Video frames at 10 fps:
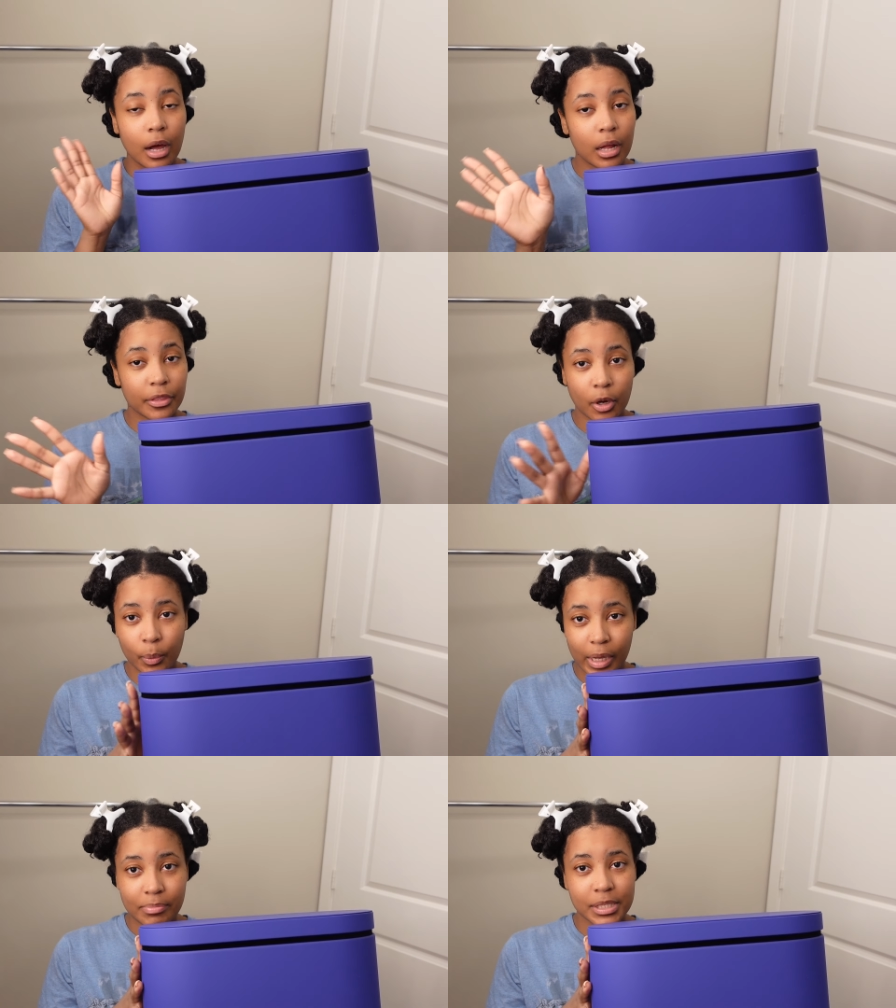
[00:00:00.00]
on their
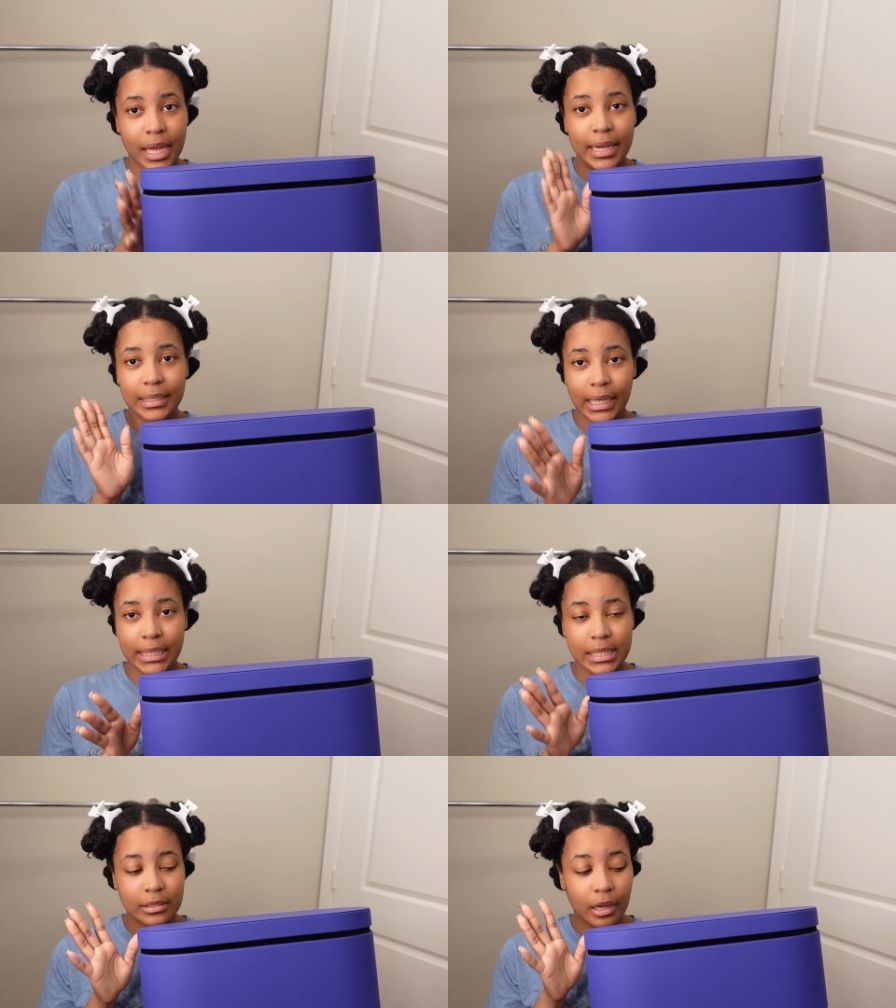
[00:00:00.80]
website,
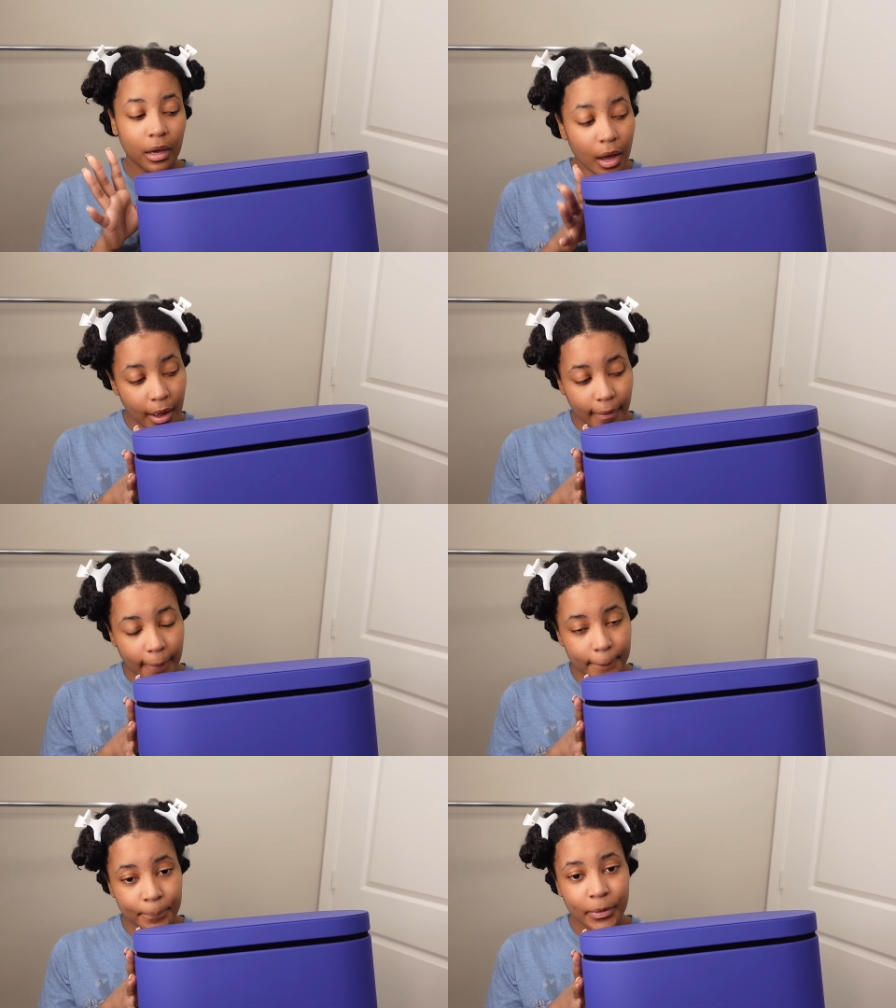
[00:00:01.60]

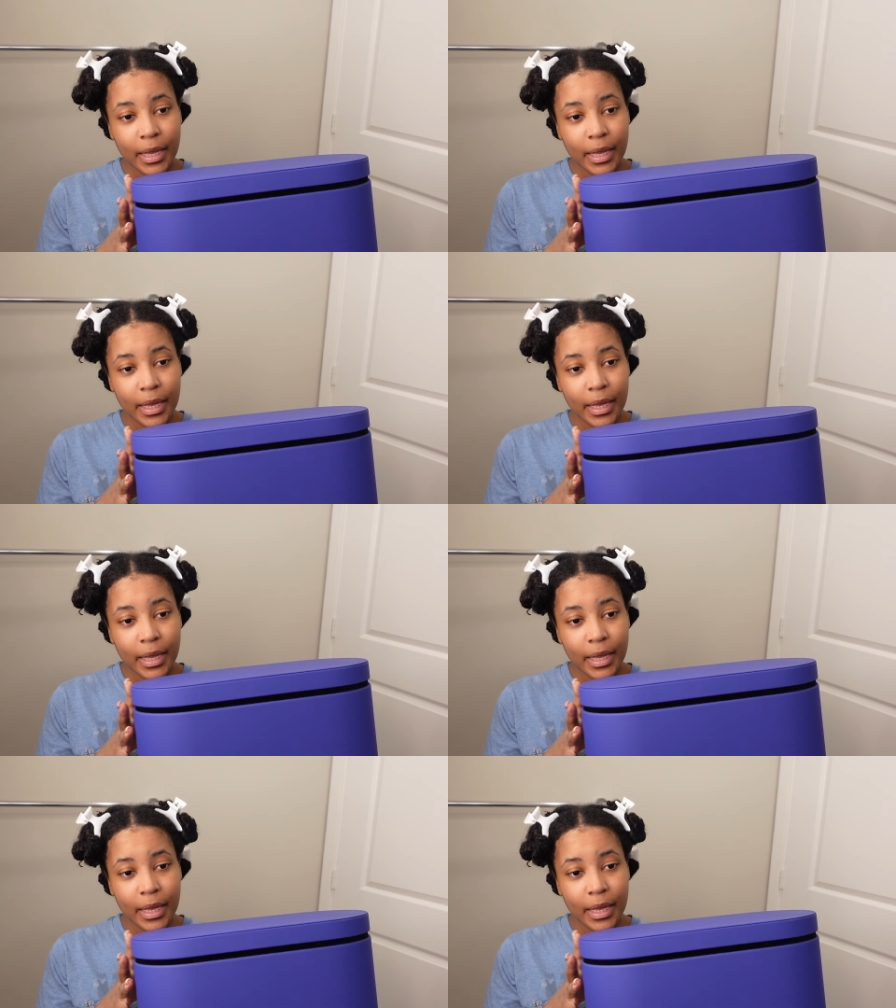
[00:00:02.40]
Dyson.com.